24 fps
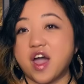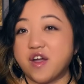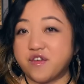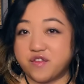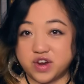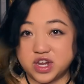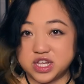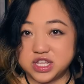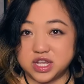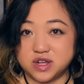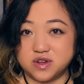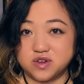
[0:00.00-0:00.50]

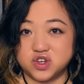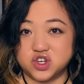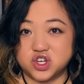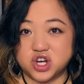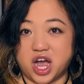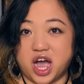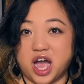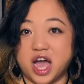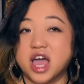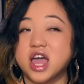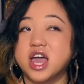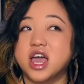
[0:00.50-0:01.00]
every single
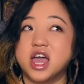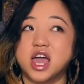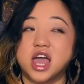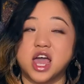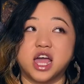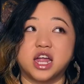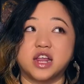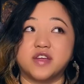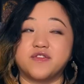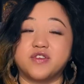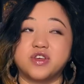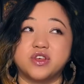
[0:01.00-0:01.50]
shot,
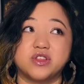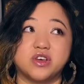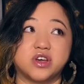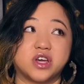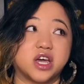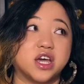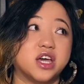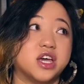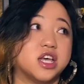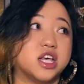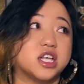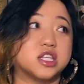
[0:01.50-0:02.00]
and if you look
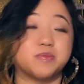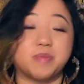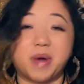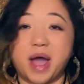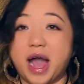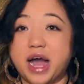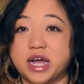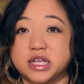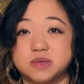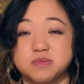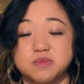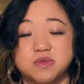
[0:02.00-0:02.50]
at his
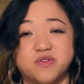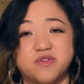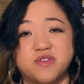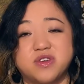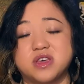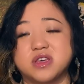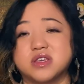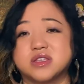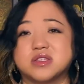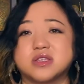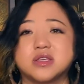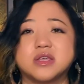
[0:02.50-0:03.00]
past
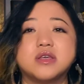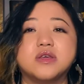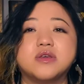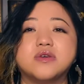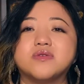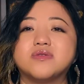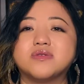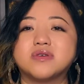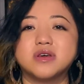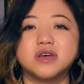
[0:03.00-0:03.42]
movies, you